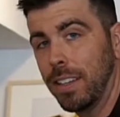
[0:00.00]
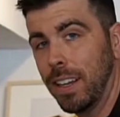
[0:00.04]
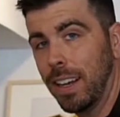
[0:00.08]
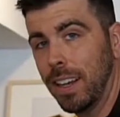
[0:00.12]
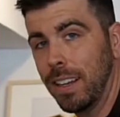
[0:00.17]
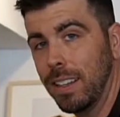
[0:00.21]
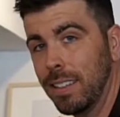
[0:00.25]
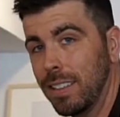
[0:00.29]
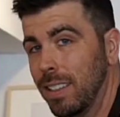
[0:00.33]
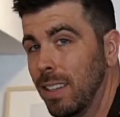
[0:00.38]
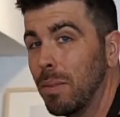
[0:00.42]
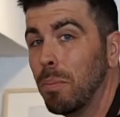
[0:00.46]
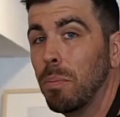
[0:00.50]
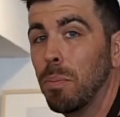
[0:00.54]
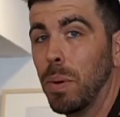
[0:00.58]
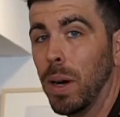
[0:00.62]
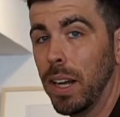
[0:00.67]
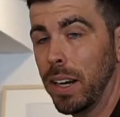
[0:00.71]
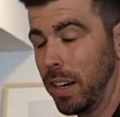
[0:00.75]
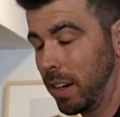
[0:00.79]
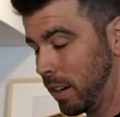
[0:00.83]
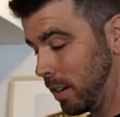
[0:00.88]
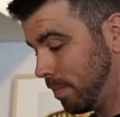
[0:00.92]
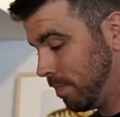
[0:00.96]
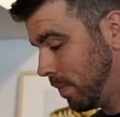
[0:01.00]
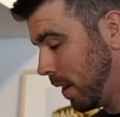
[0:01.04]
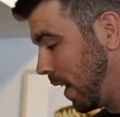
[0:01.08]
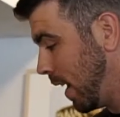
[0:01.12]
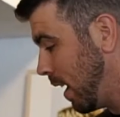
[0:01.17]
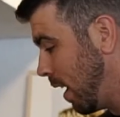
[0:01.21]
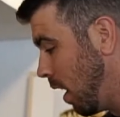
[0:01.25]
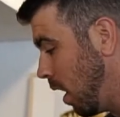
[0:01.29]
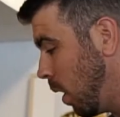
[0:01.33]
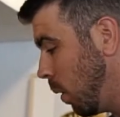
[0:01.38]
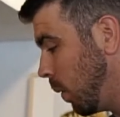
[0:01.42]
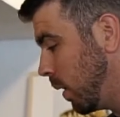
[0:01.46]
does, butter. I
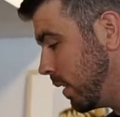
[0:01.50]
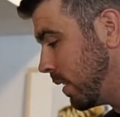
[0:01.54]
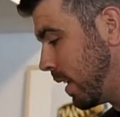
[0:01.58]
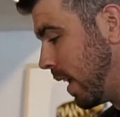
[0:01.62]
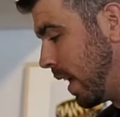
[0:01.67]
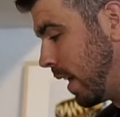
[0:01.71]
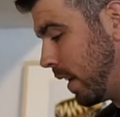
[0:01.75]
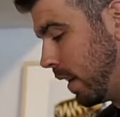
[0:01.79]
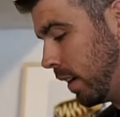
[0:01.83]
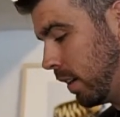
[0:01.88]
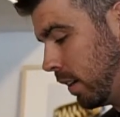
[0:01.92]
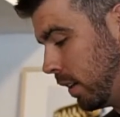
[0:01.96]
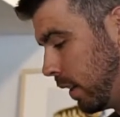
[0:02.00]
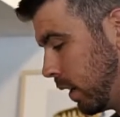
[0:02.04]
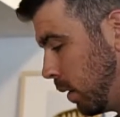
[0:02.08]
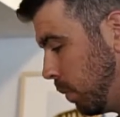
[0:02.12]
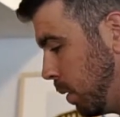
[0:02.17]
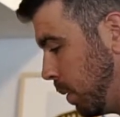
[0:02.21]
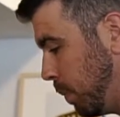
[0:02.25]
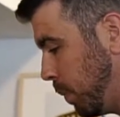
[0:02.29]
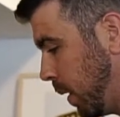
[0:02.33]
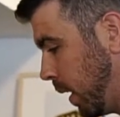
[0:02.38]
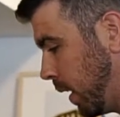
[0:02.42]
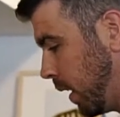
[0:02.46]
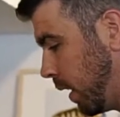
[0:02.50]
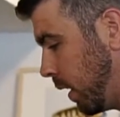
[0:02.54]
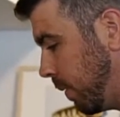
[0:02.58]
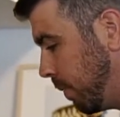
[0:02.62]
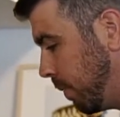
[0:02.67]
always add in a little bit butter.